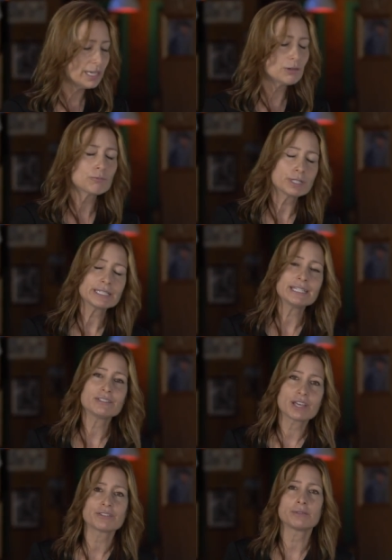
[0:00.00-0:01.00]
It
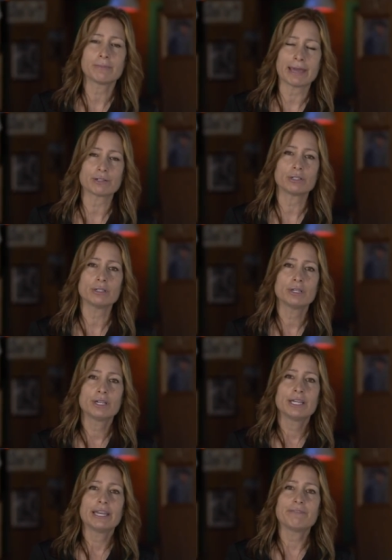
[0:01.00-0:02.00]
really doesn't matter
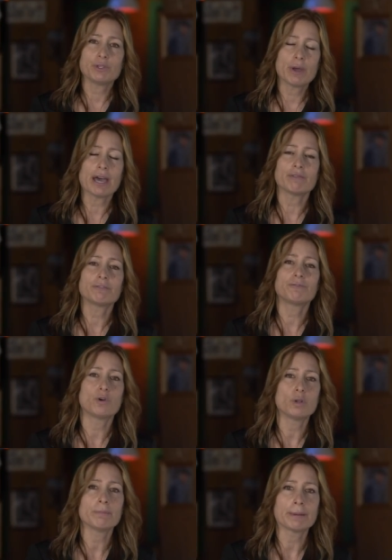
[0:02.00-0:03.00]
if you have a
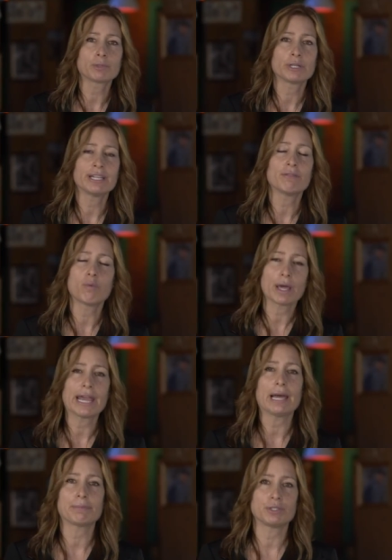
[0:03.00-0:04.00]
full memory of
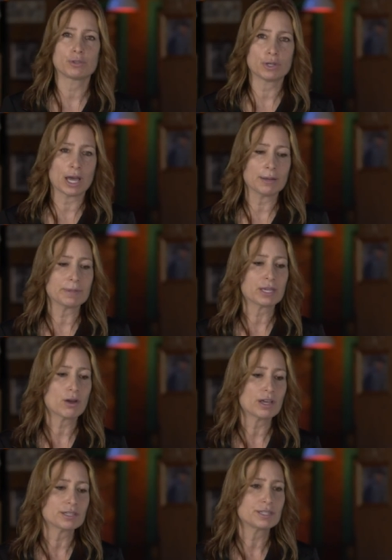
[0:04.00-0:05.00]
what happened or not
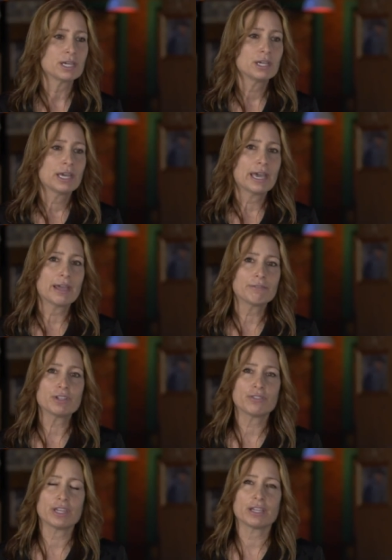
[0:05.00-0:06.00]
because
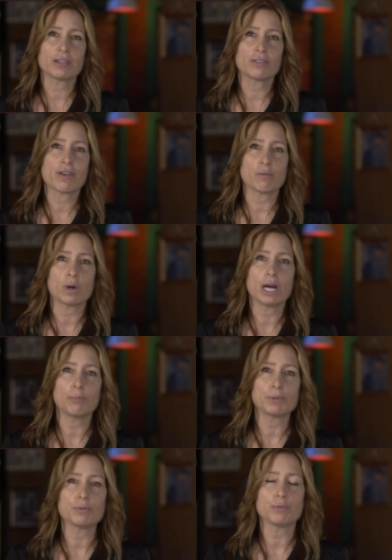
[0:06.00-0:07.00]
everything that will
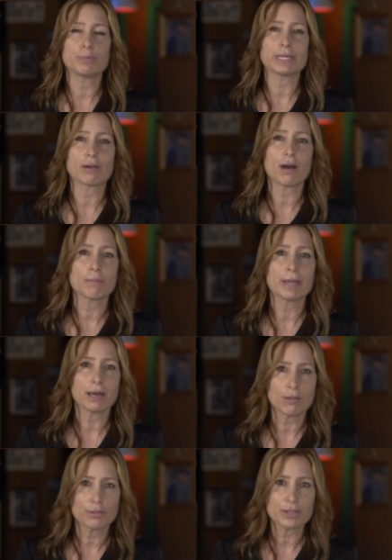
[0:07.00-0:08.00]
help you become
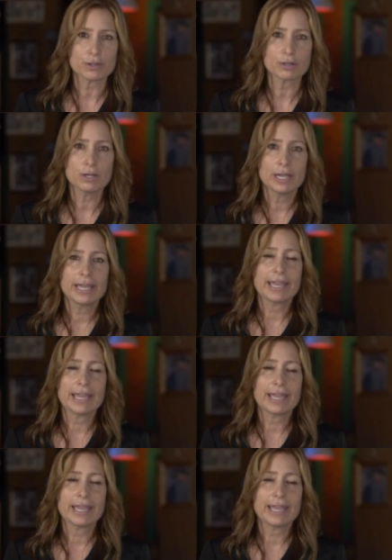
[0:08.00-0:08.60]
healthier